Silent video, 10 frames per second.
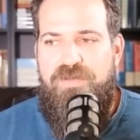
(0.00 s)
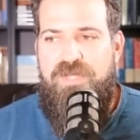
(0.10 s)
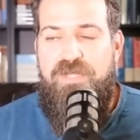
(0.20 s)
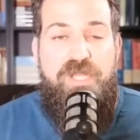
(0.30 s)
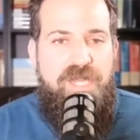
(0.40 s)

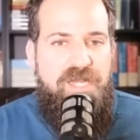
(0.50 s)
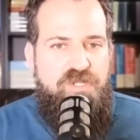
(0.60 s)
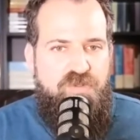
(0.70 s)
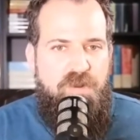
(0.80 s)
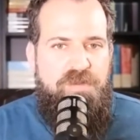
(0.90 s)
looking at
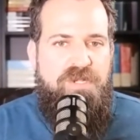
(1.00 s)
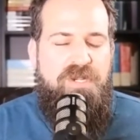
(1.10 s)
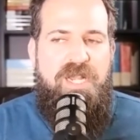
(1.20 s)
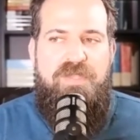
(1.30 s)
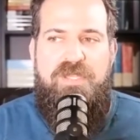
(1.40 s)

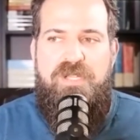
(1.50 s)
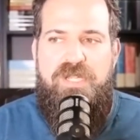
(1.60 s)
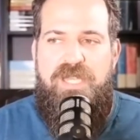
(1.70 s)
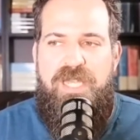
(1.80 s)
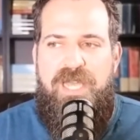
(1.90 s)
scripture and then
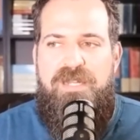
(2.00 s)
looking at